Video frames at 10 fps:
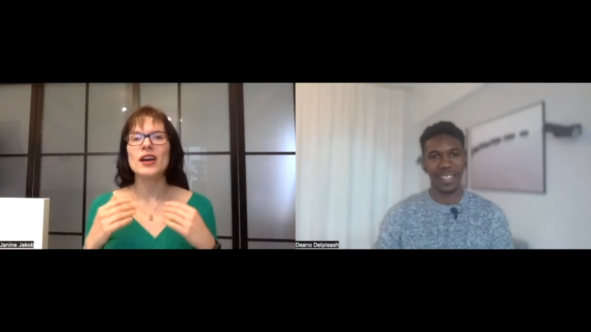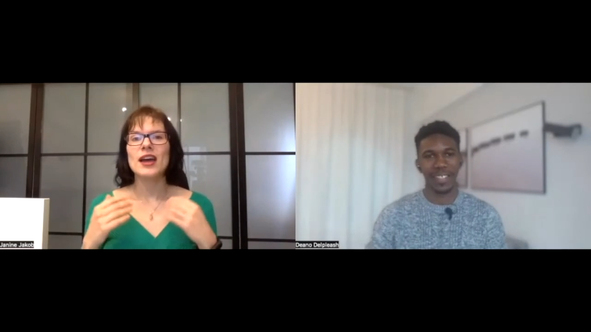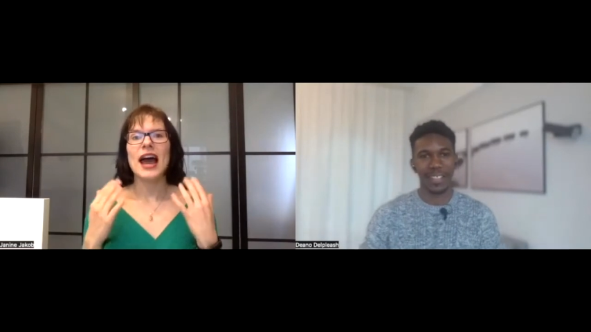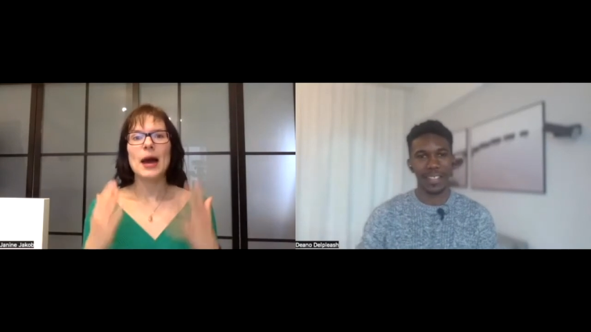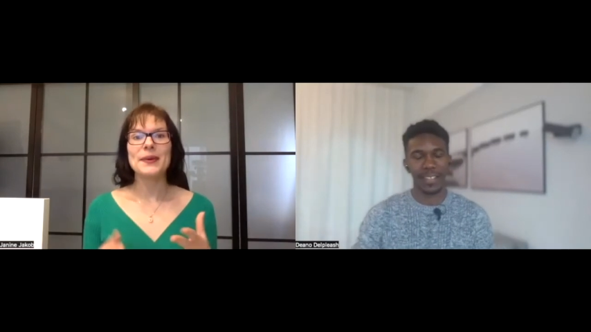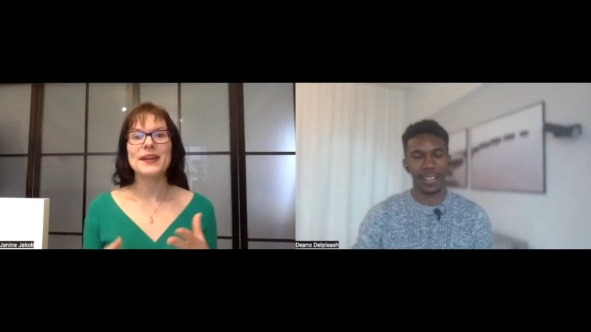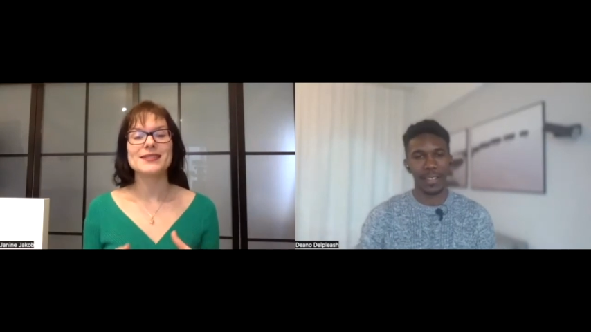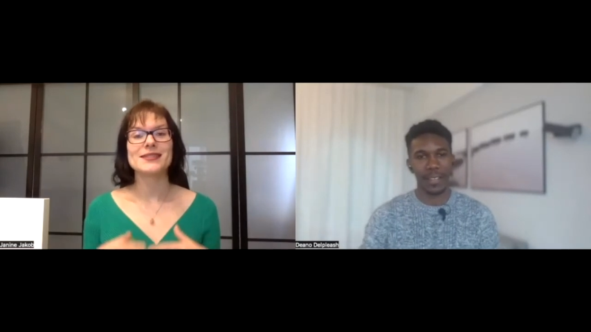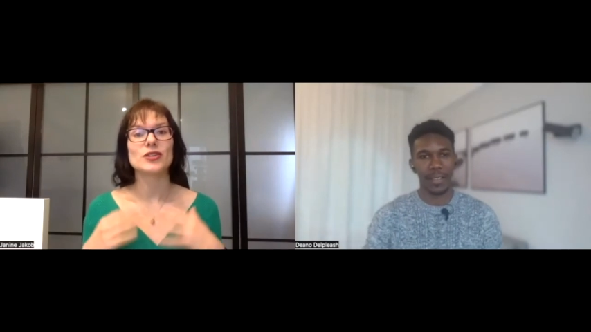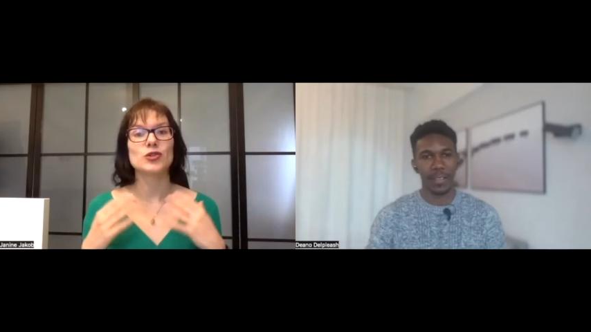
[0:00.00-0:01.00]
Speaker 1: happiness
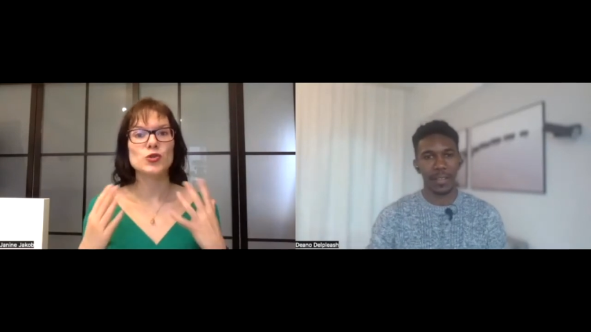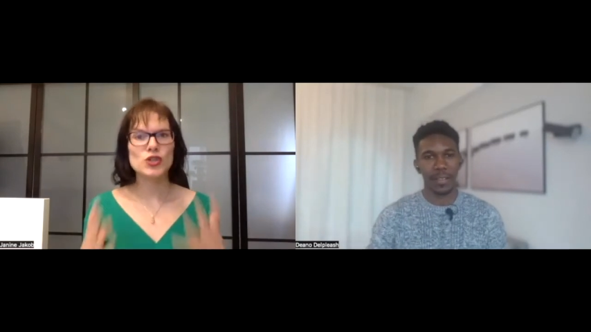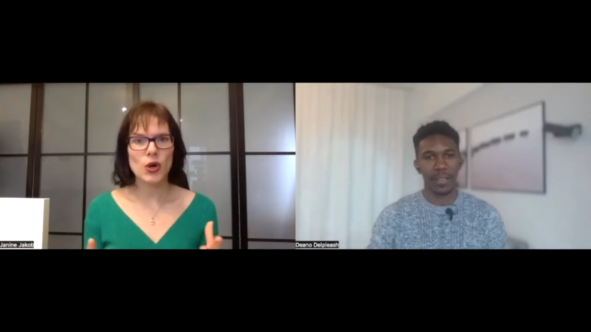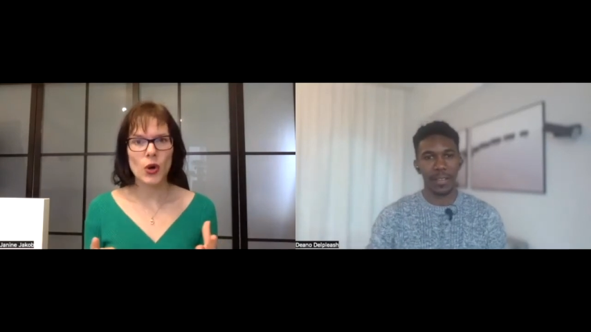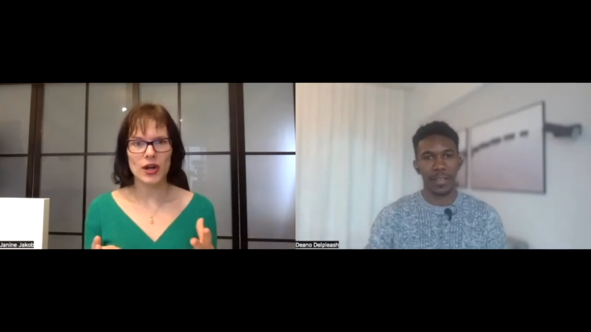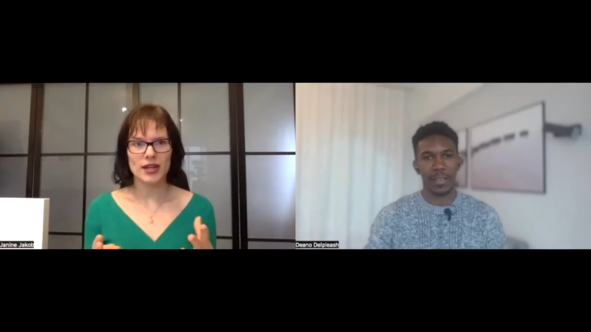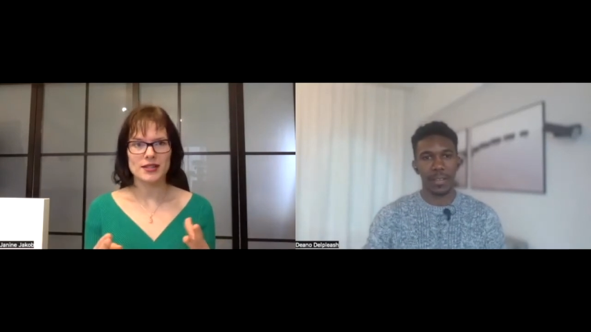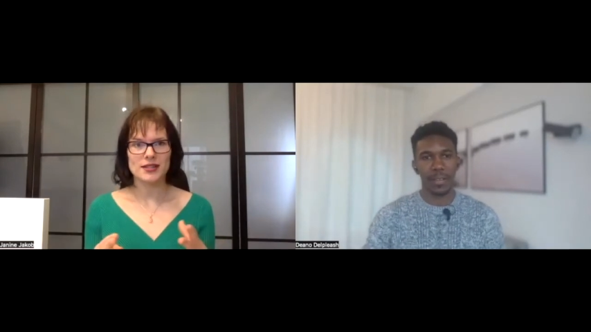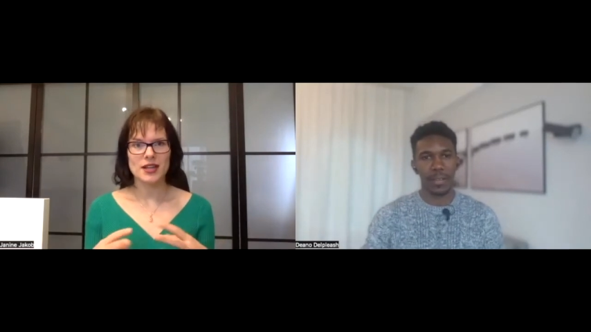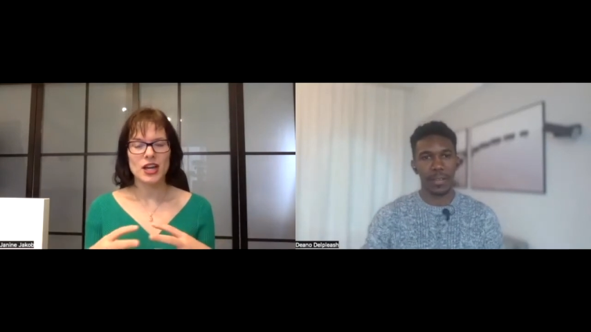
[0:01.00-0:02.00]
is a
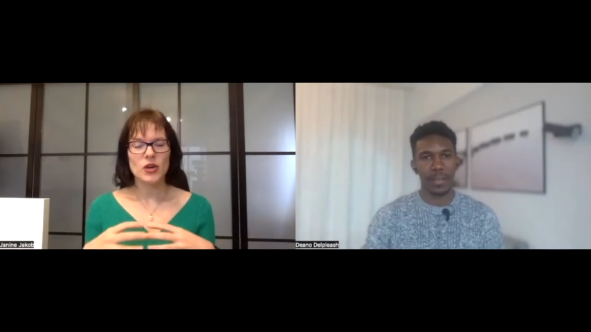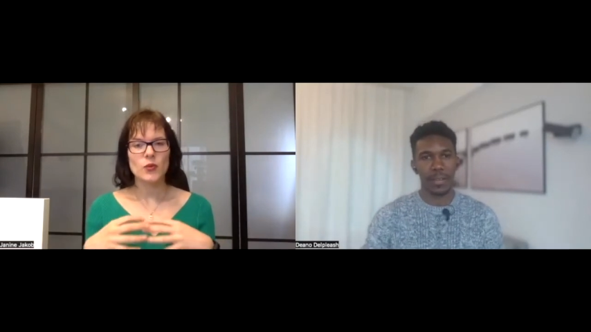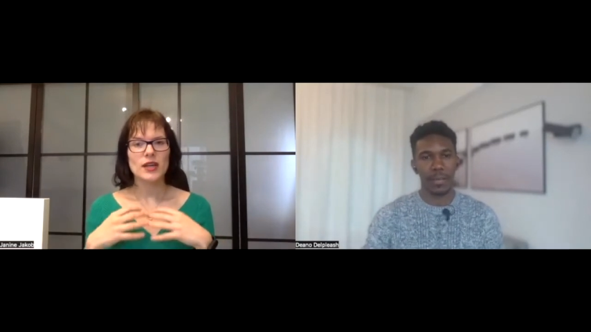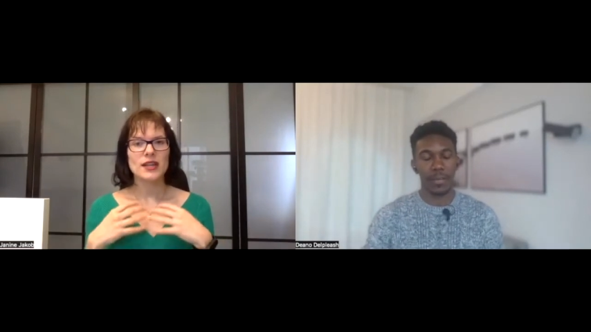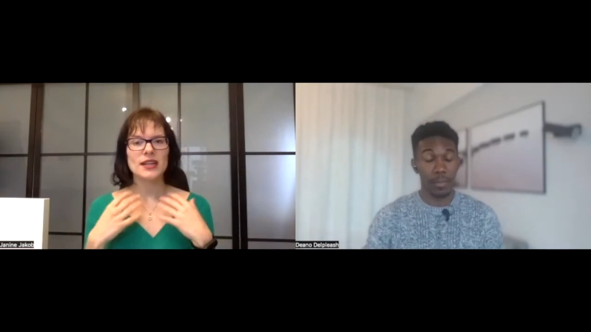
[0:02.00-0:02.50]
choice we mm.